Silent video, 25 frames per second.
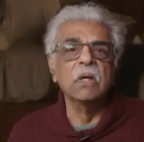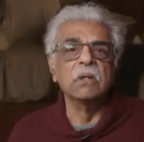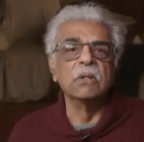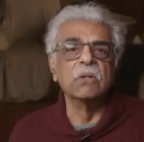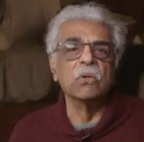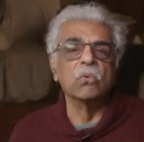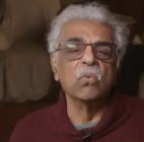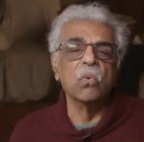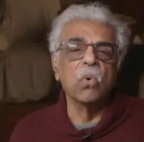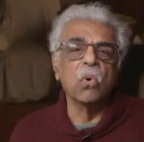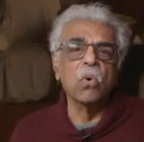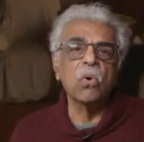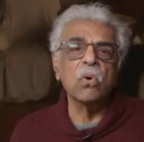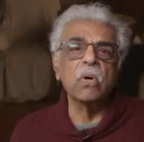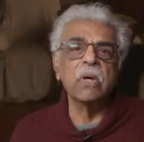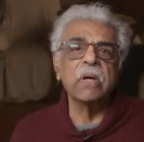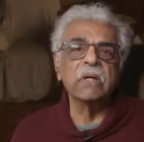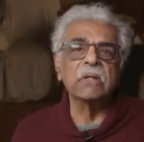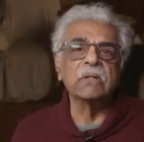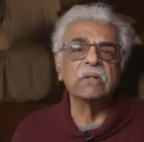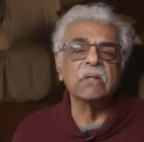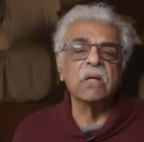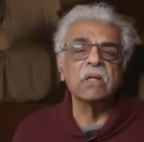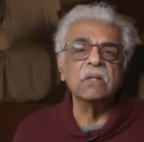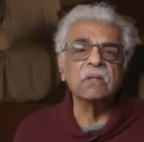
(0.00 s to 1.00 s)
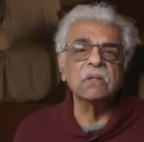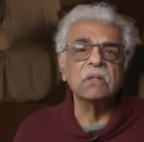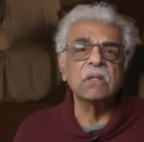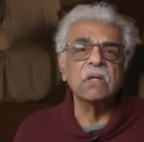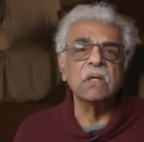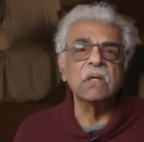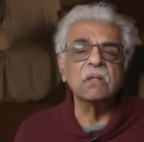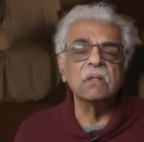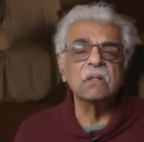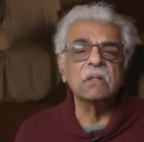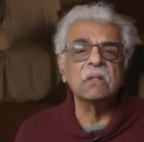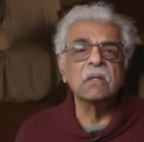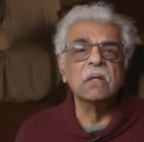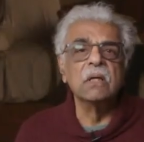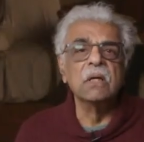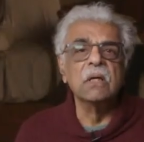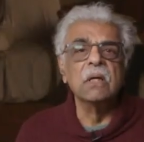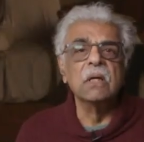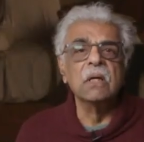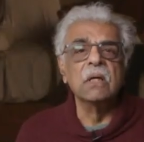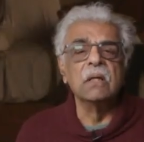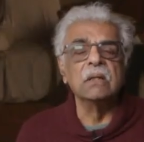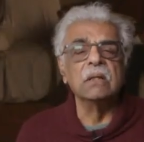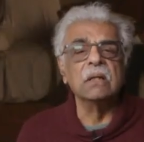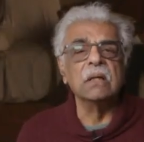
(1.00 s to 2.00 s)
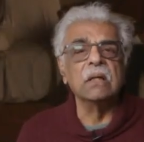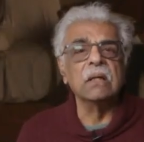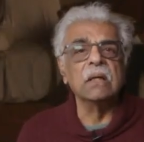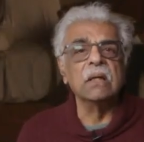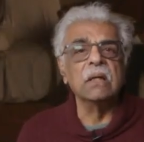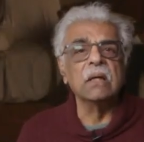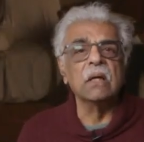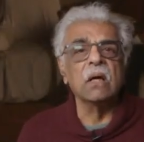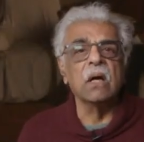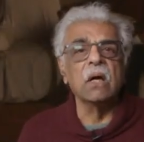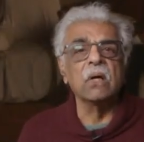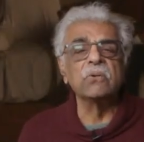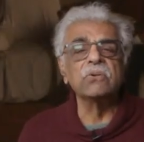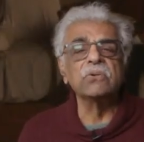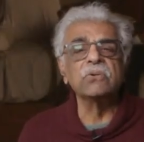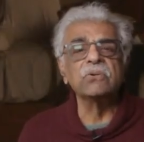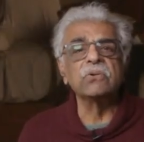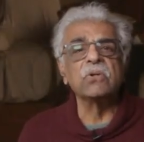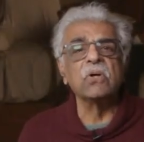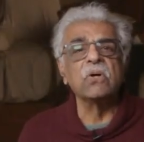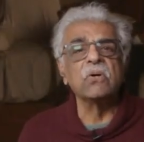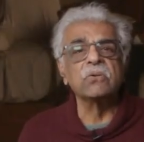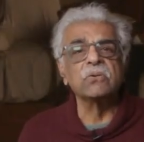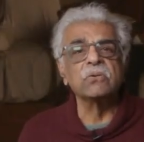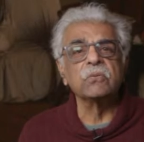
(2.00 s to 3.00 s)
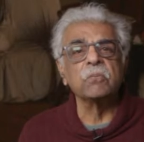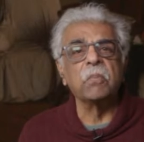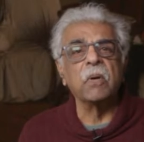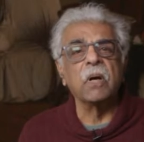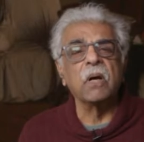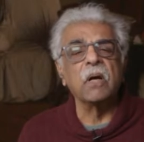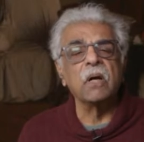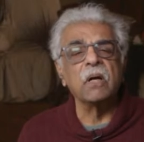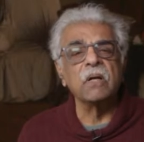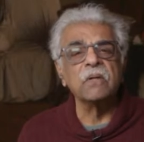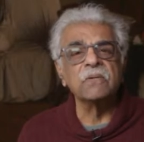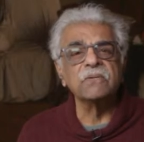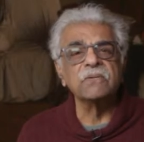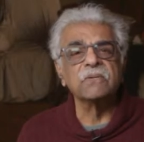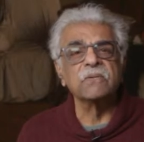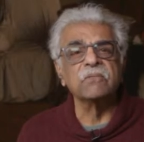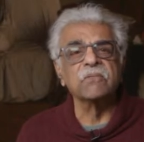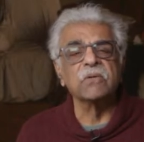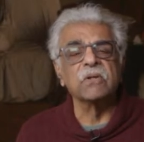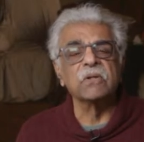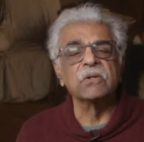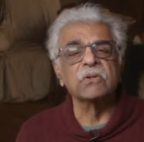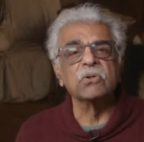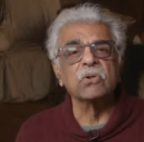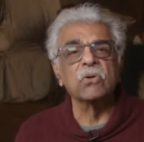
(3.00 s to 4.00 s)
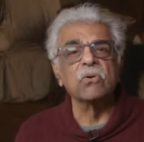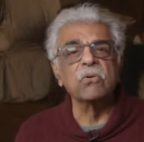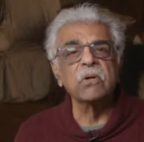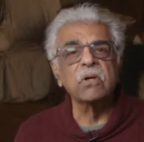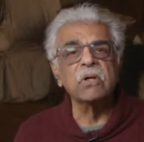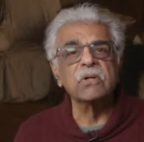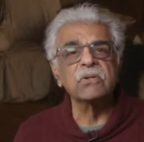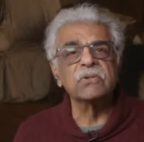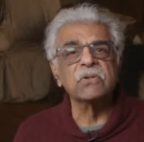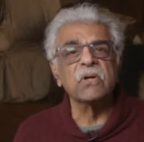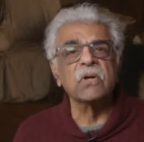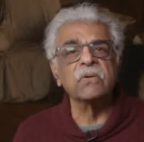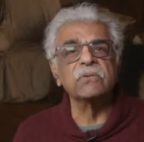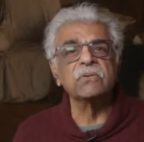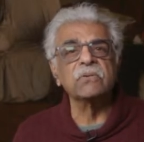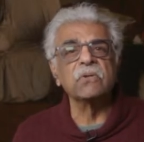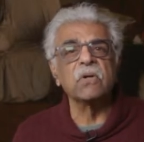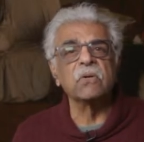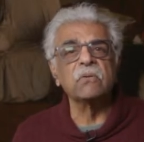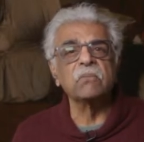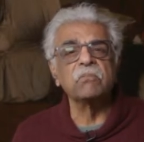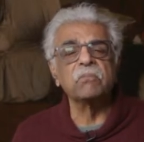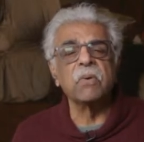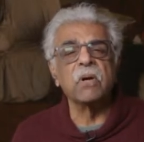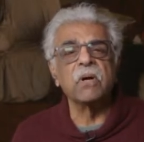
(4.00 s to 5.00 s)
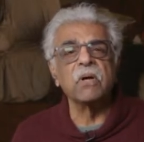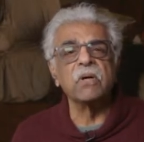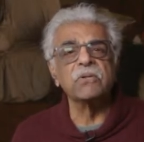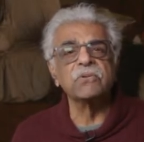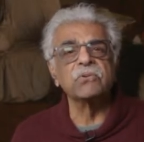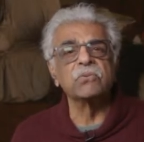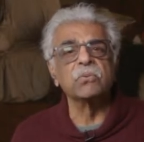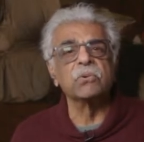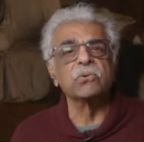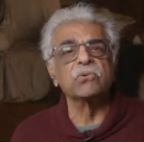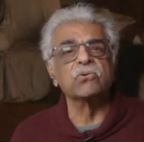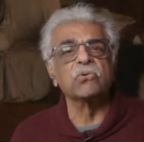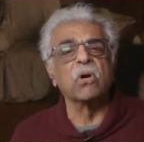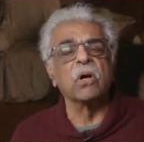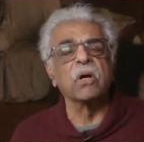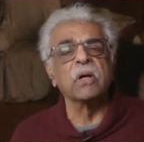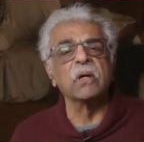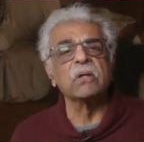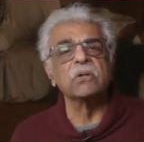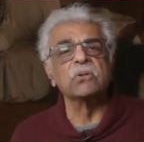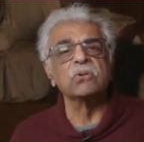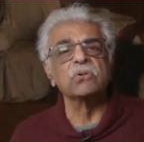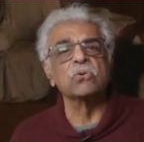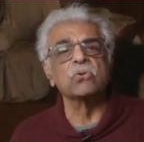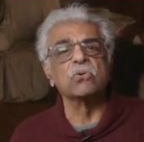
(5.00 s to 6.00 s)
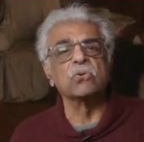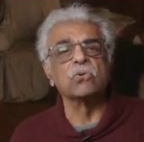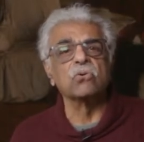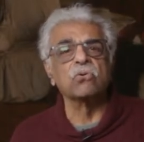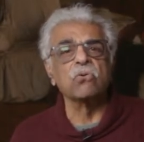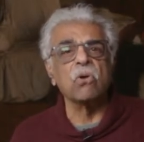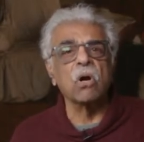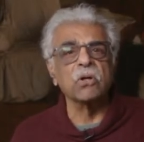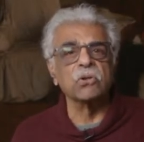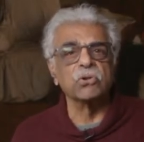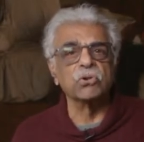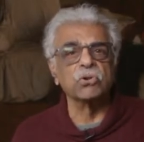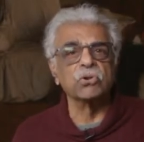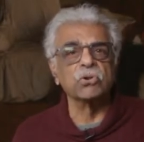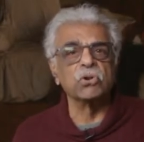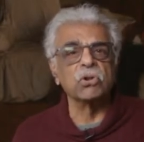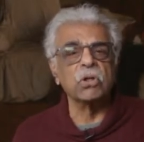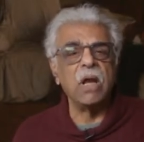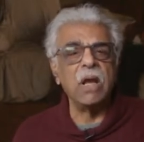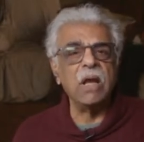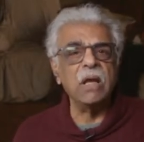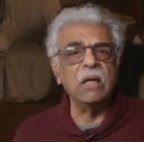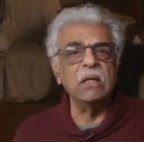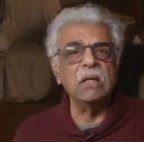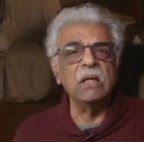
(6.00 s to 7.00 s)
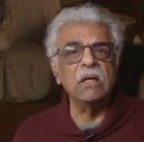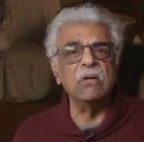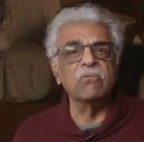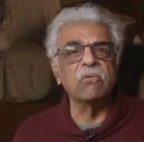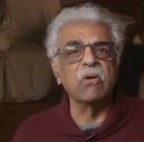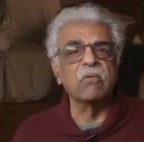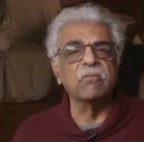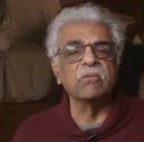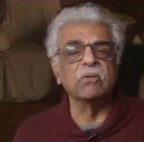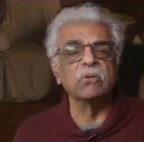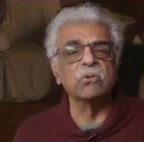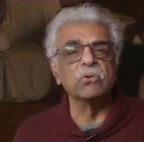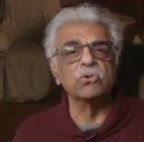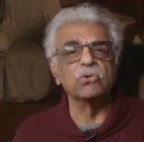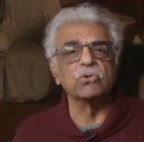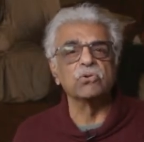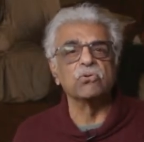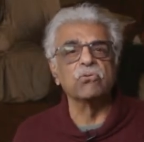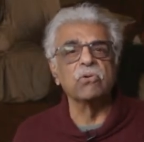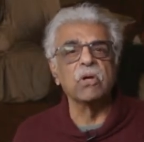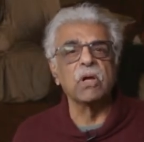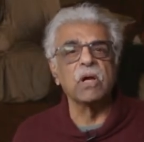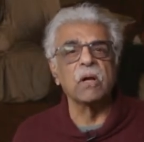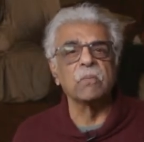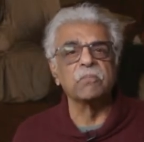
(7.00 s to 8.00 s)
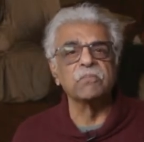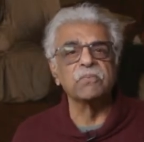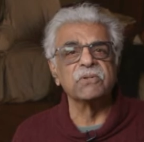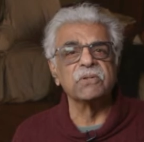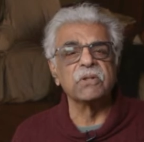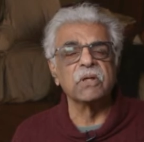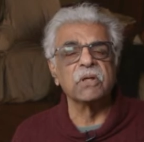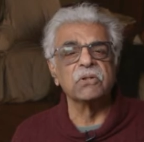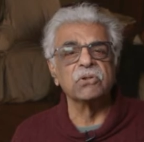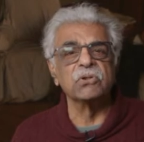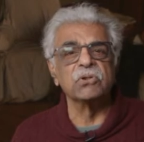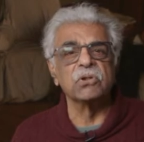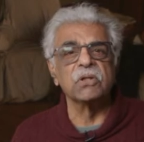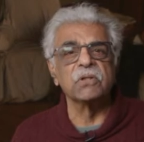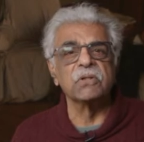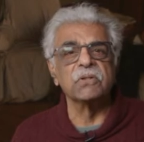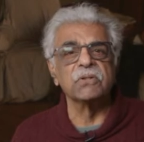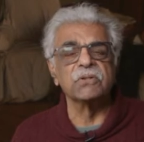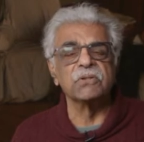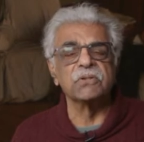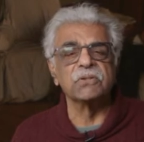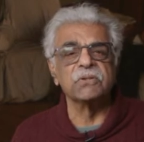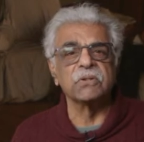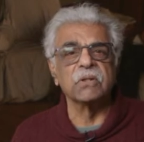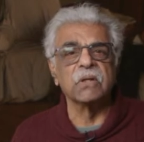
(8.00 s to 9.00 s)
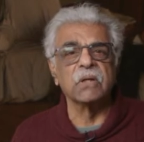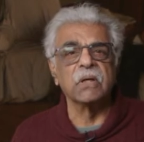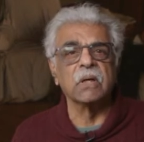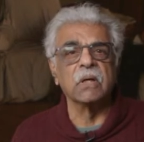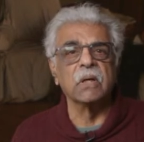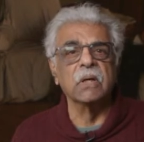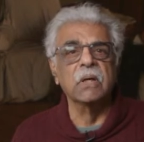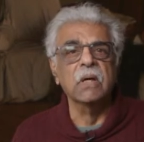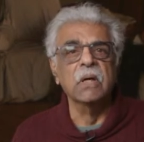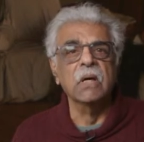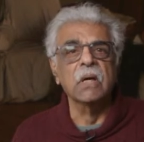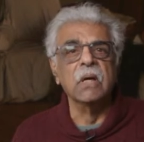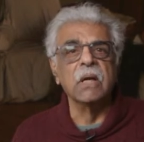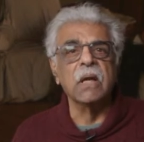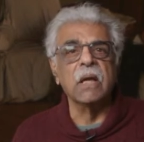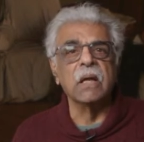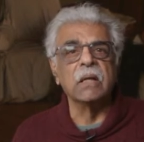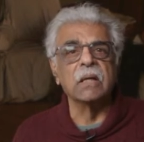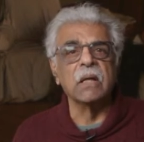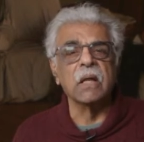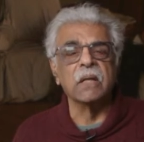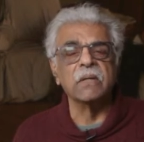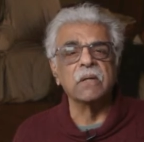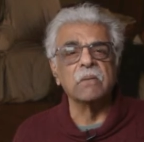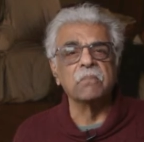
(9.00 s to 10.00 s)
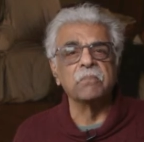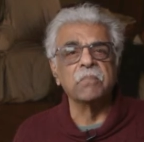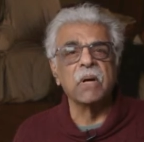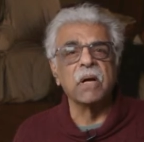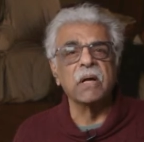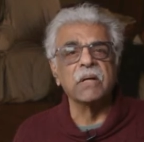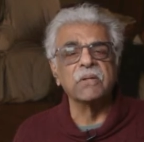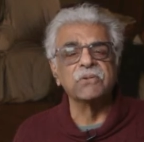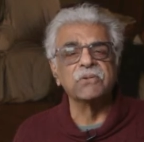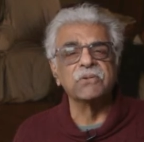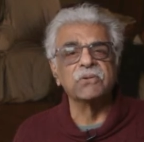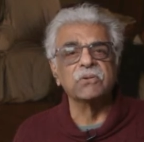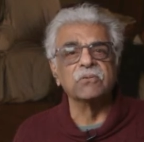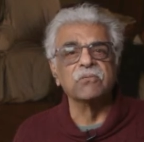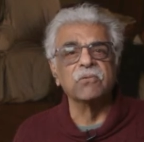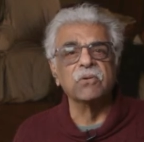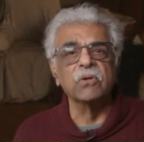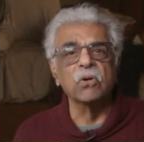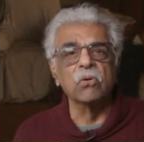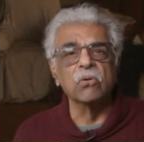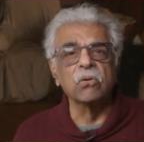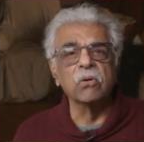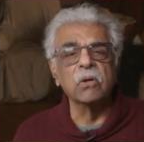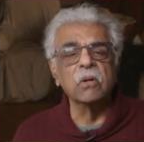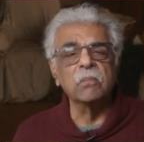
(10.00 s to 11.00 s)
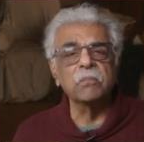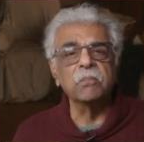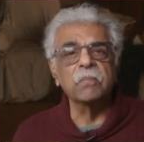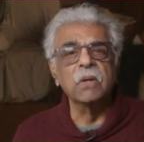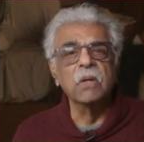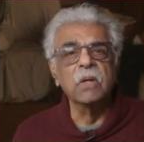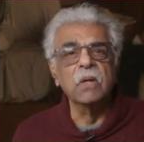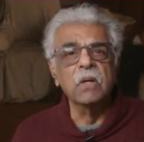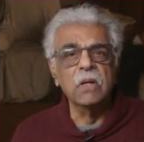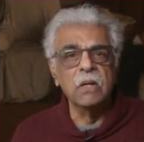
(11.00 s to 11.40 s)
The war had ended. The Entente powers, the victorious Entente powers, were trying to crush any revolutionary upsurges in other parts of Europe,